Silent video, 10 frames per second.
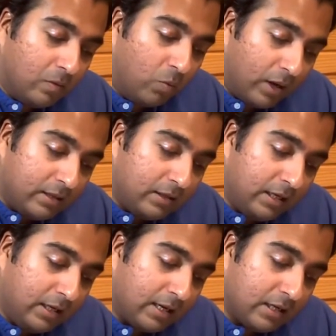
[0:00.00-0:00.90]
When
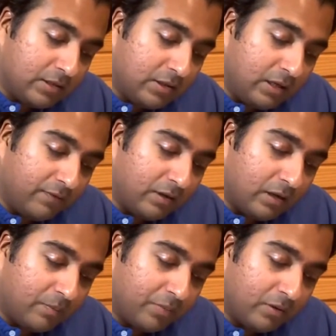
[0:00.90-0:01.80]
he has
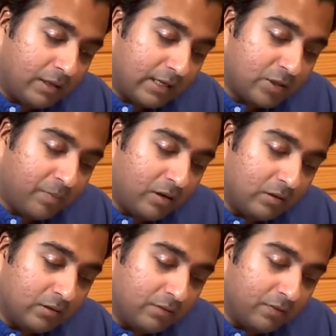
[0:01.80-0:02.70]
given up,
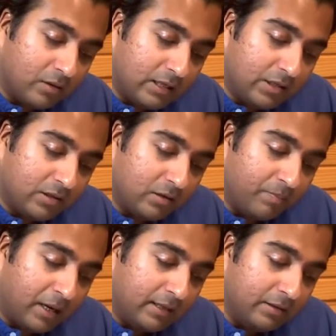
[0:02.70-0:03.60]
expelled, released,
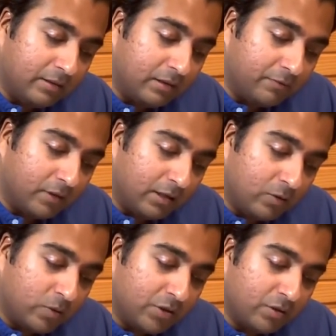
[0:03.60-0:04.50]
abandoned, and
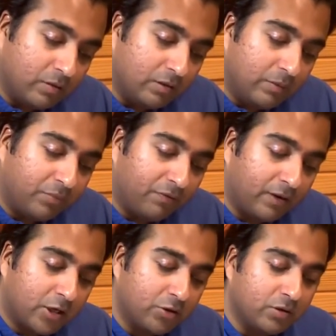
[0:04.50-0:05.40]
relinquished the
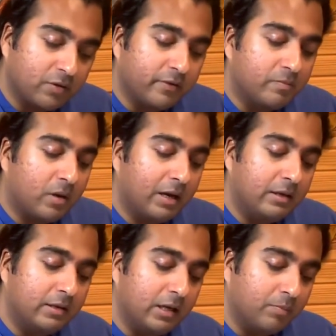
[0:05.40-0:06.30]
imperfections of the
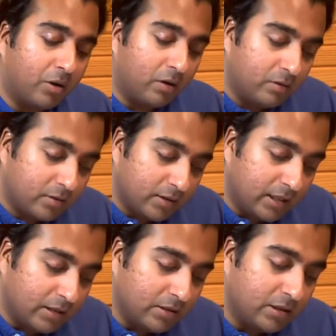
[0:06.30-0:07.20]
mind in part,
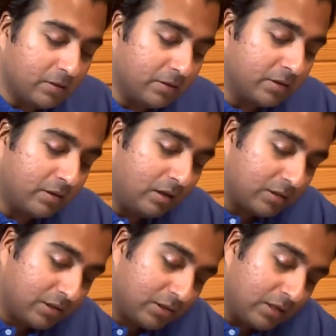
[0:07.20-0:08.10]
he considers
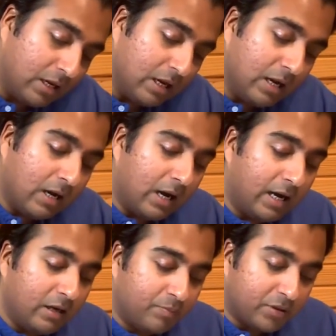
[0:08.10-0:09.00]
thus:
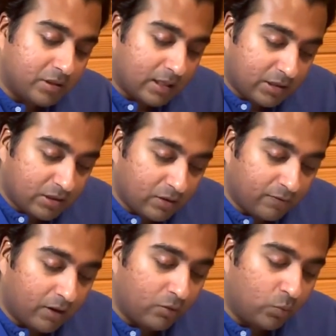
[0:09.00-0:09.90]
I am possessed
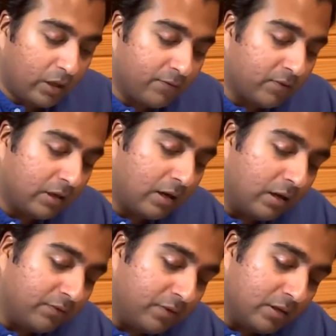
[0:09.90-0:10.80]
of unwavering
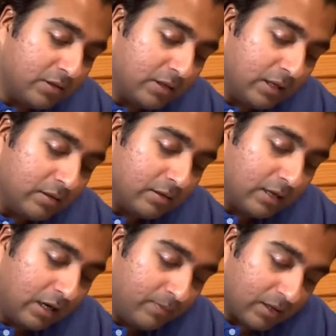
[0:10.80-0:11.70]
confidence in the
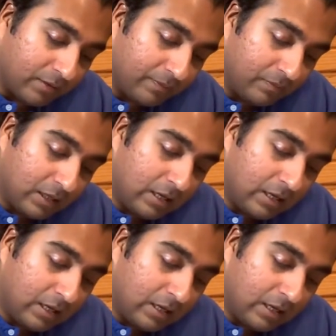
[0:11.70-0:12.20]
Dhamma.